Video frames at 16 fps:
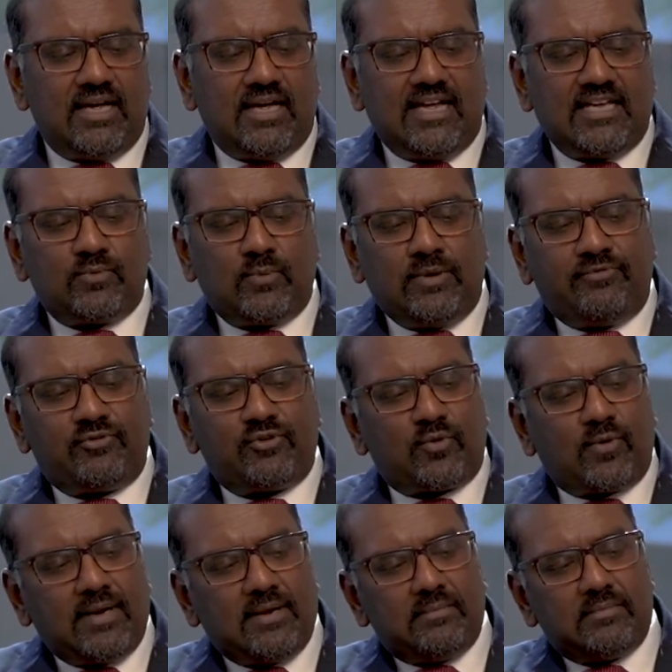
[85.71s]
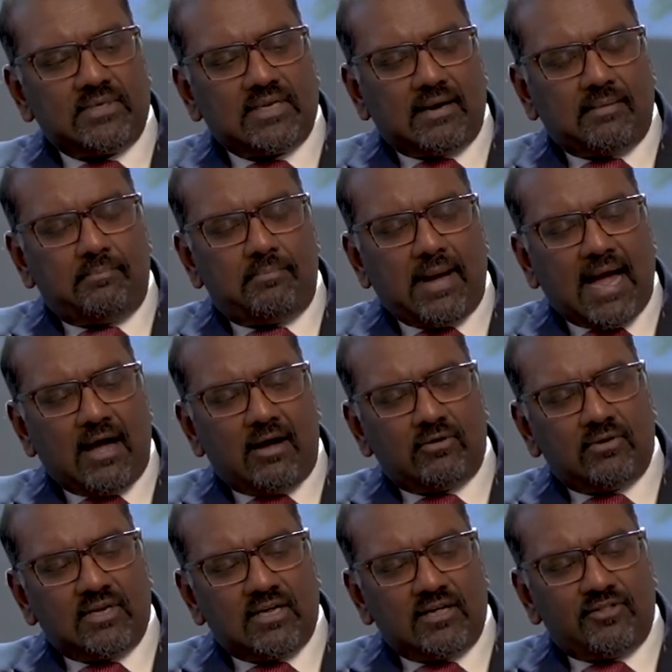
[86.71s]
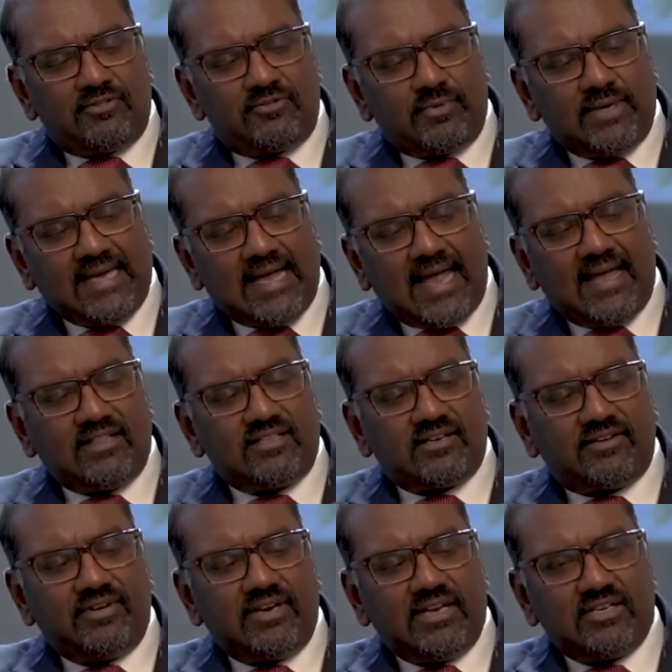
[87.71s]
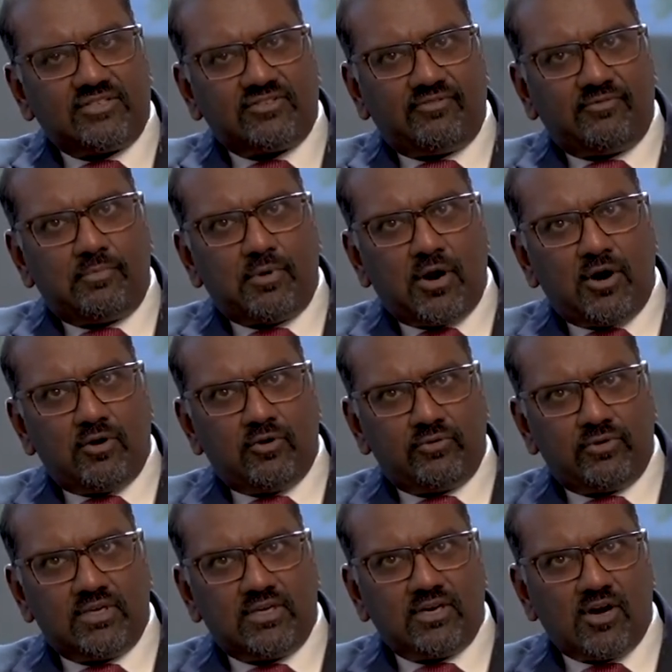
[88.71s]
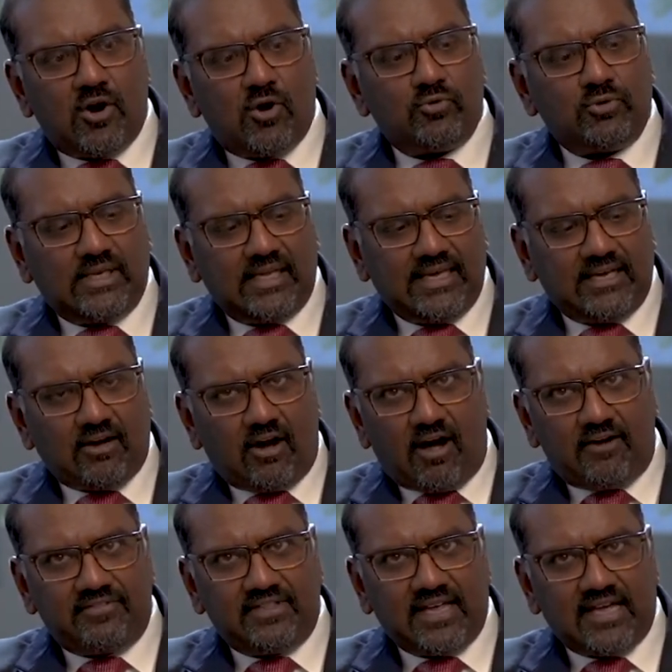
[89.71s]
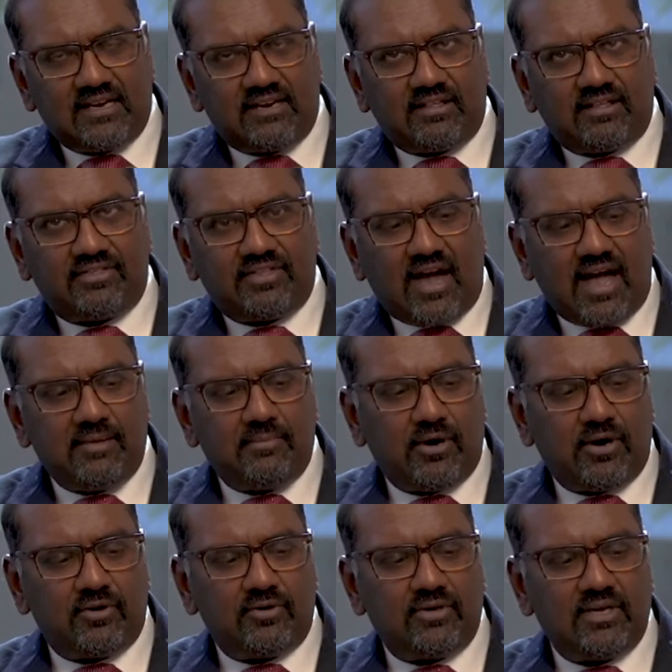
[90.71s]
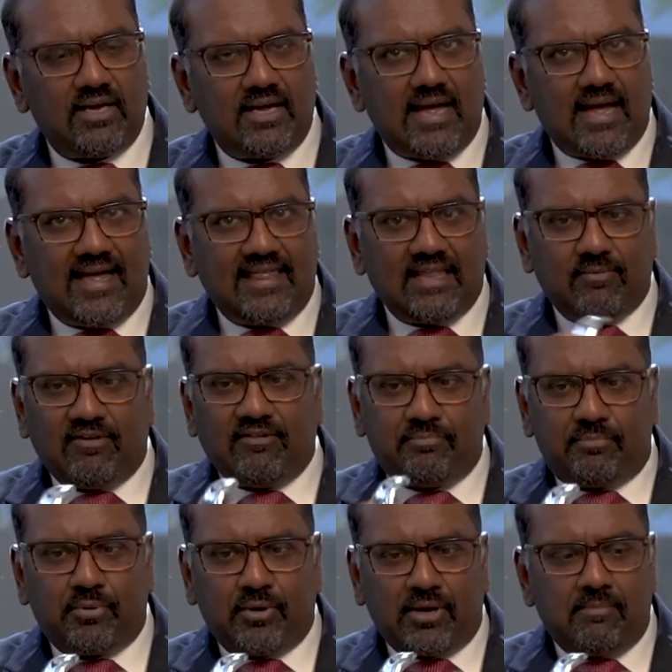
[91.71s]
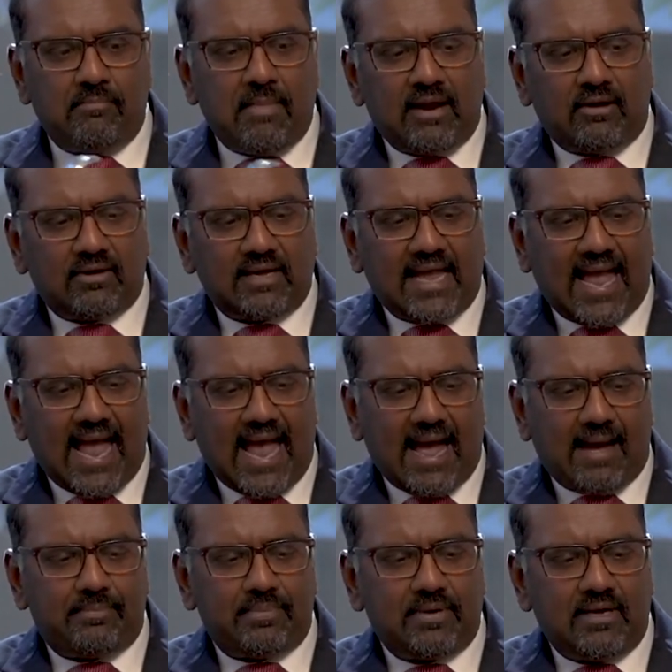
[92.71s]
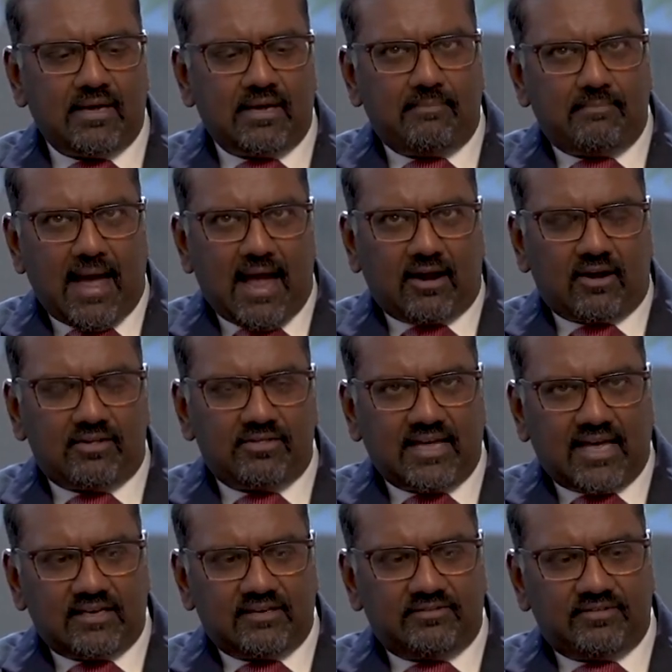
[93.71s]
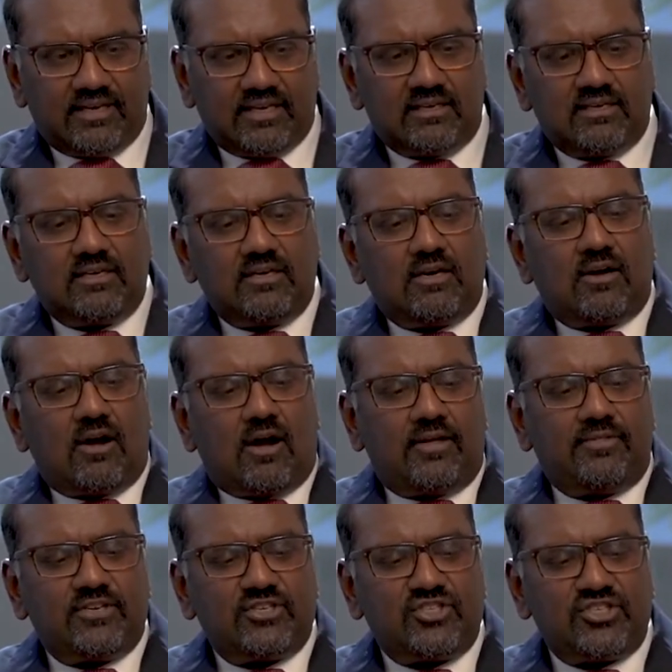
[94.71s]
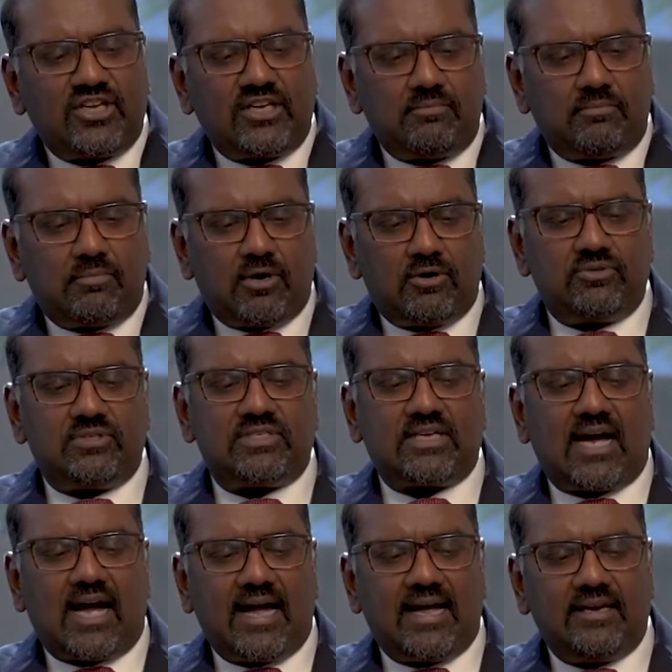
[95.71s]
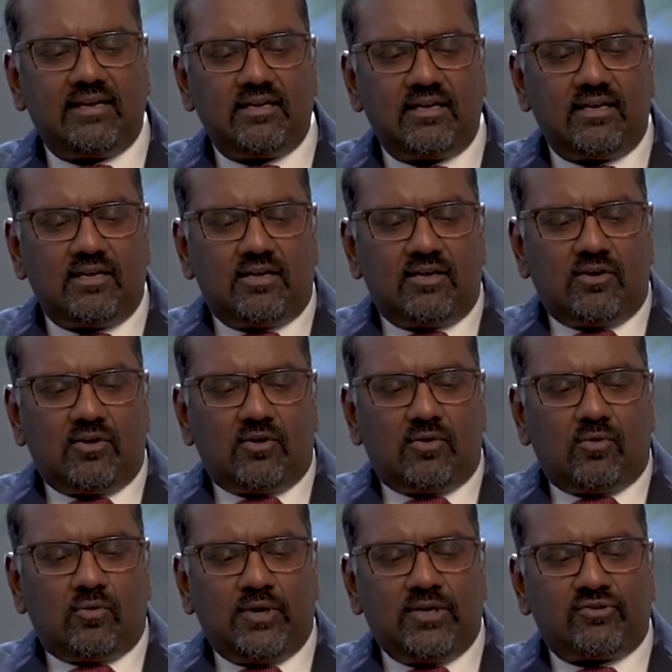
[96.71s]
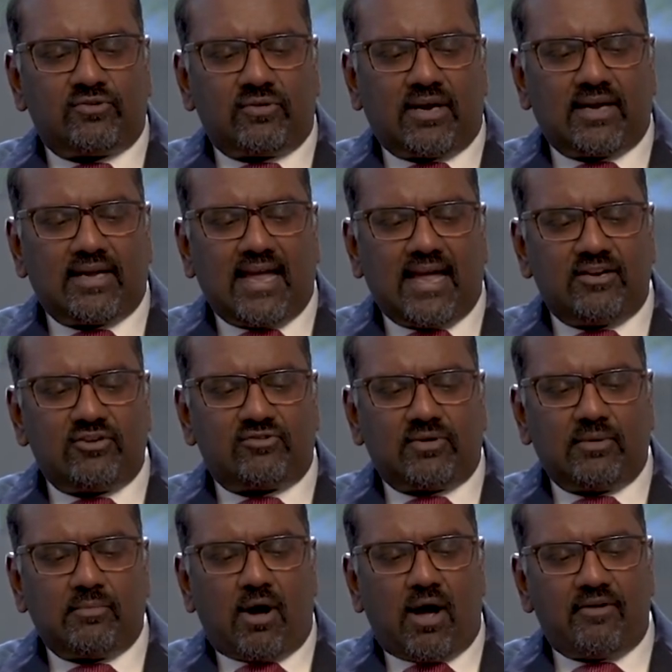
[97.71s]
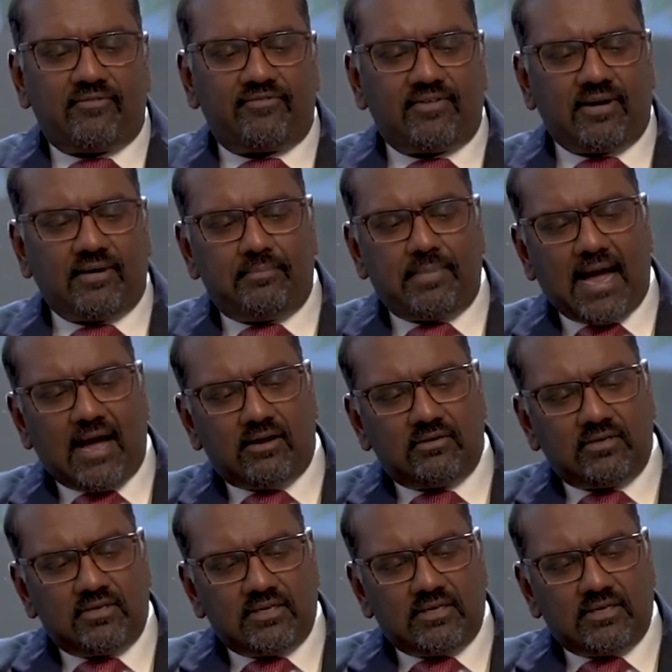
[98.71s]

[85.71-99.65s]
is we've trimmed about 3/8 of an inch of bone only off the end of the thigh bone. And then we've put a metal cap back on the end of it. On the shin bone side, we again trim off about